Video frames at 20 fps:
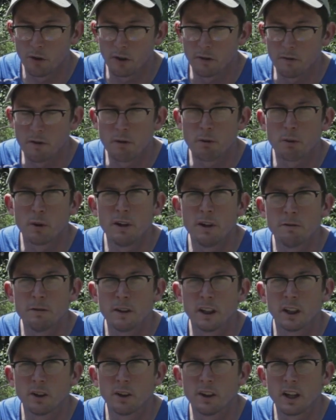of three
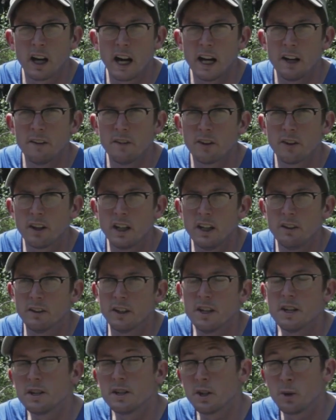finger knives and
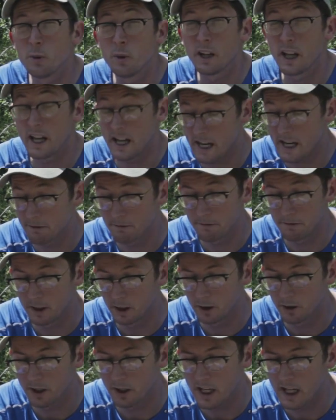even two and a half
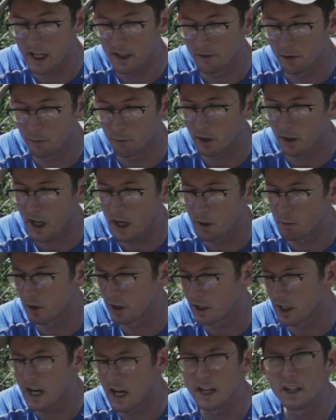finger knives, but I would
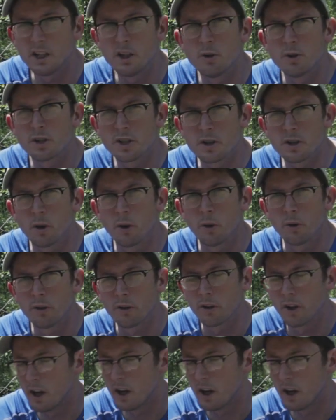not use those